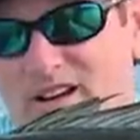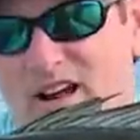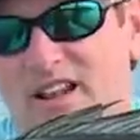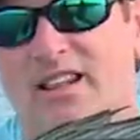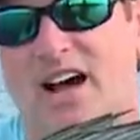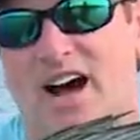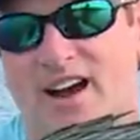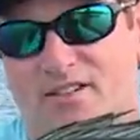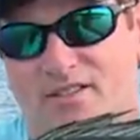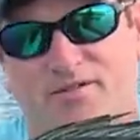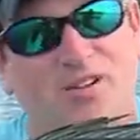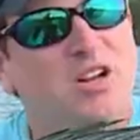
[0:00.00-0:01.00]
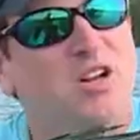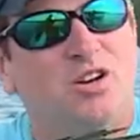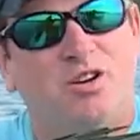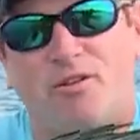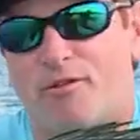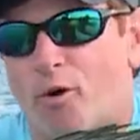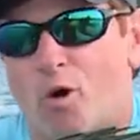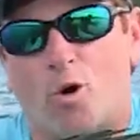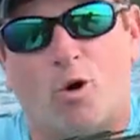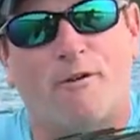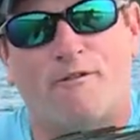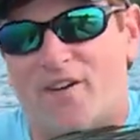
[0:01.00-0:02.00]
a lot of
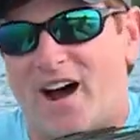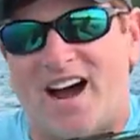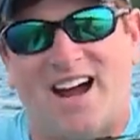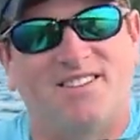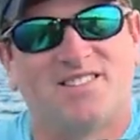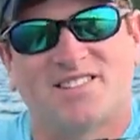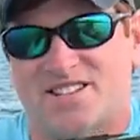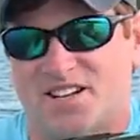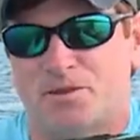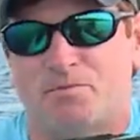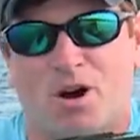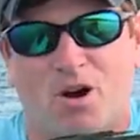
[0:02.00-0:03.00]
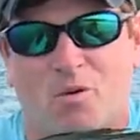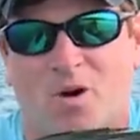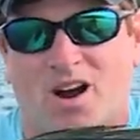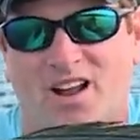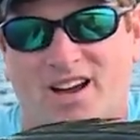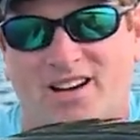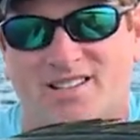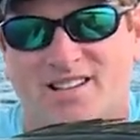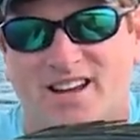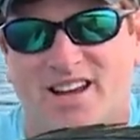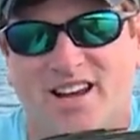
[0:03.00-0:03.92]
four, five, six pound walleyes,